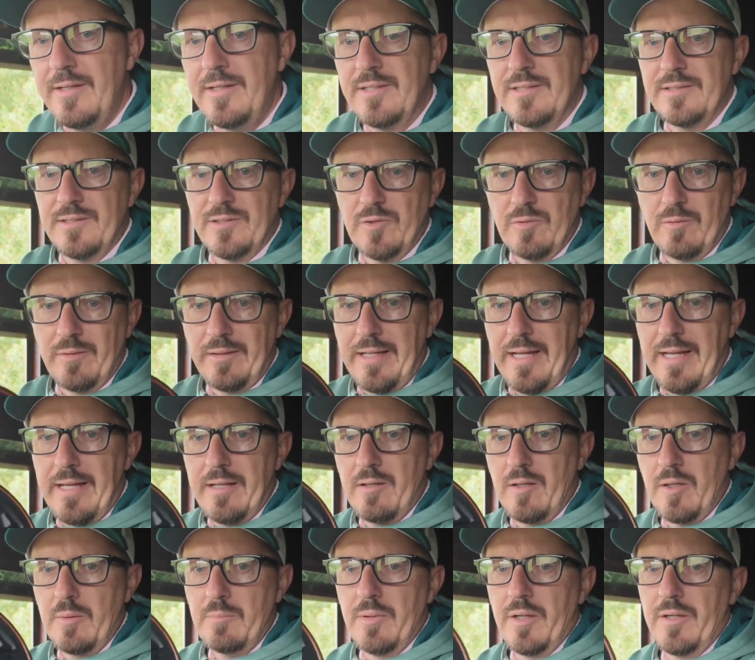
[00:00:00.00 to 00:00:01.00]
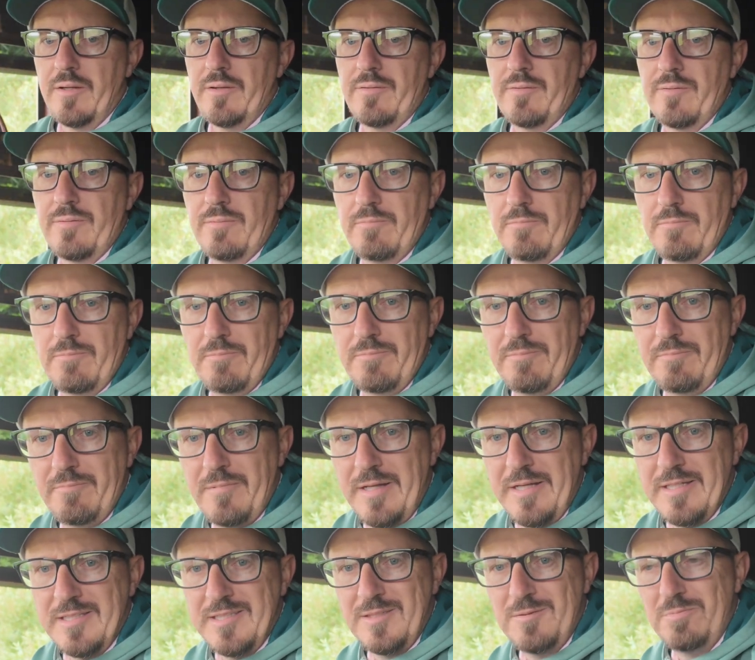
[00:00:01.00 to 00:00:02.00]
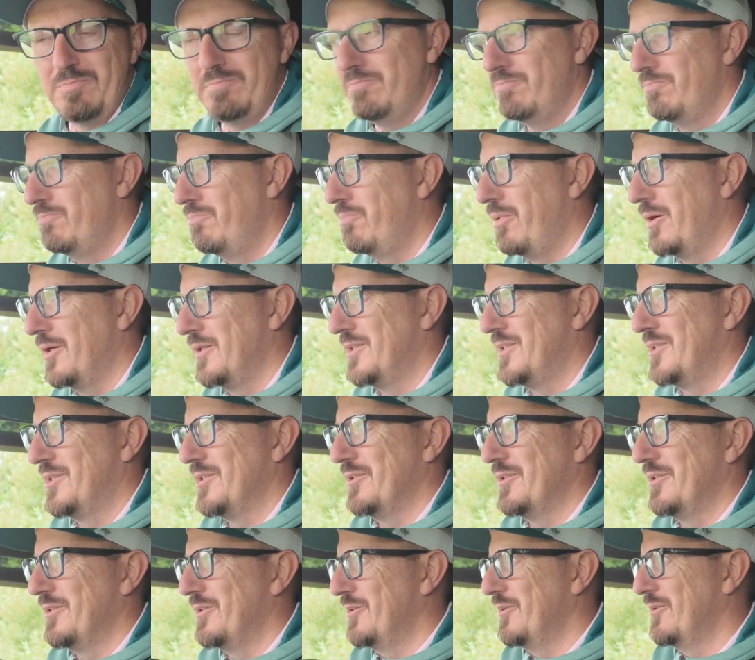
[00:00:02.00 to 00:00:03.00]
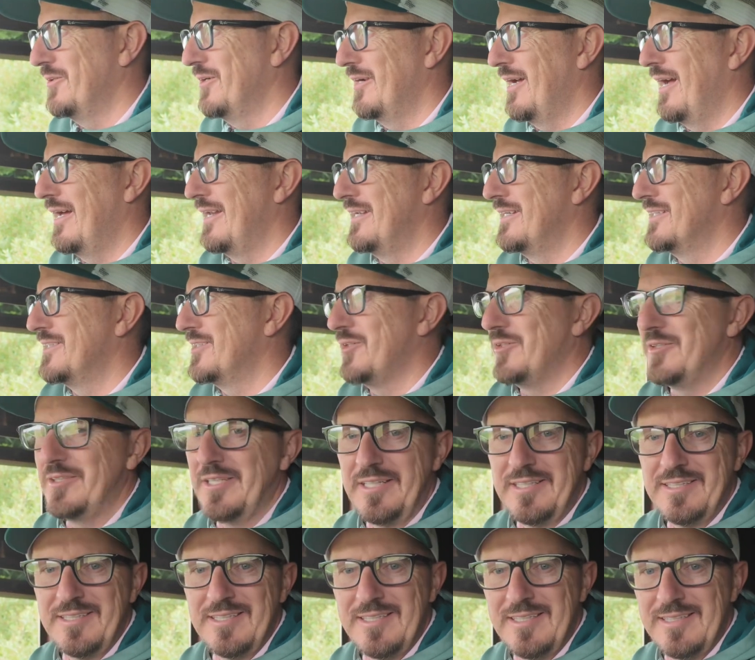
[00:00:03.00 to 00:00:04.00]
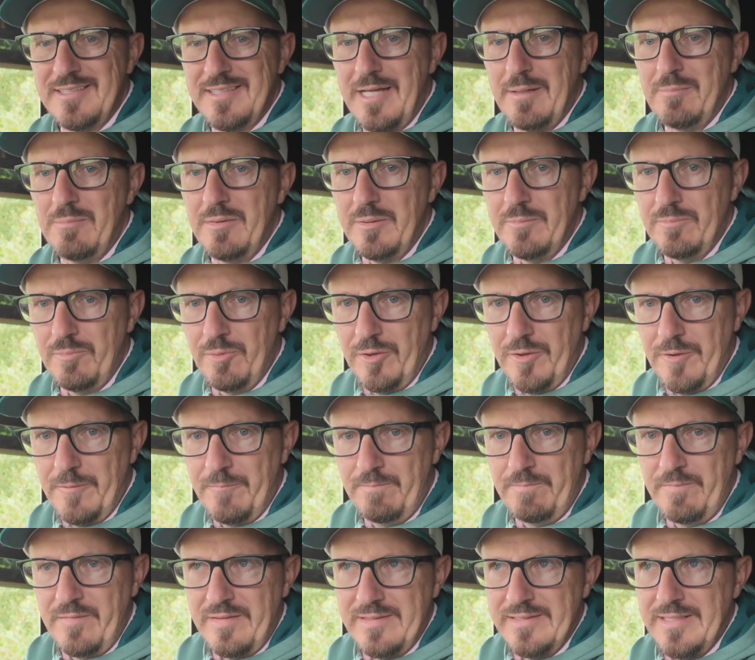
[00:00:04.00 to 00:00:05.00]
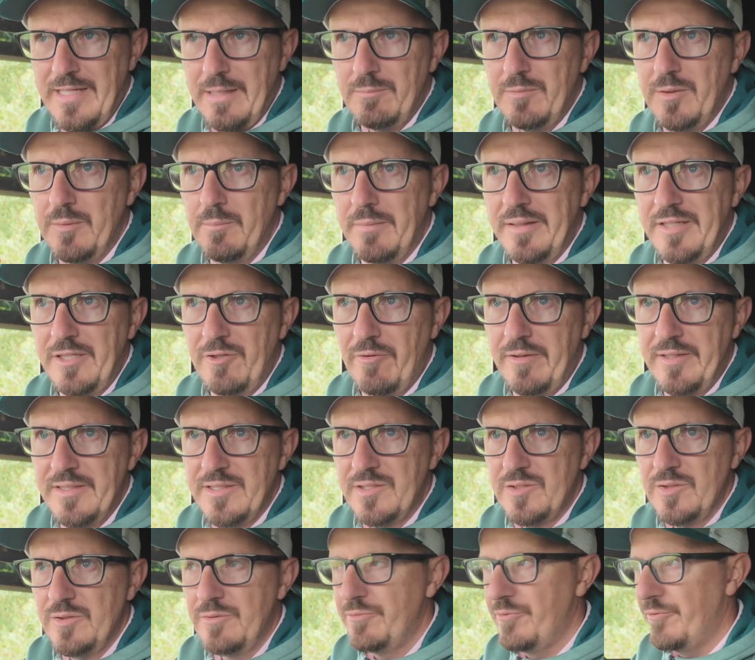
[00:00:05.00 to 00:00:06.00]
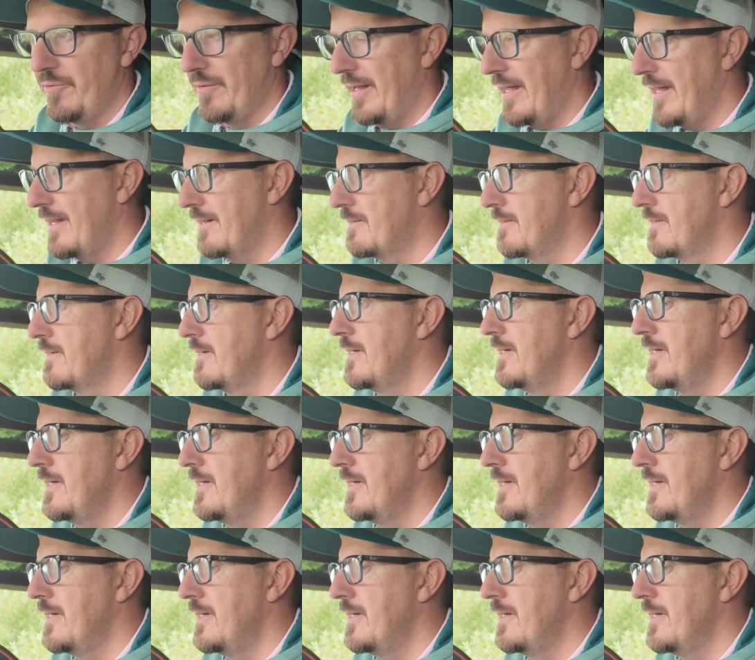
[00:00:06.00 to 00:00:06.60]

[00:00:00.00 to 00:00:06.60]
So again, I'm not sponsored or any association with Zemlin, but Zemlin make great stuff for that.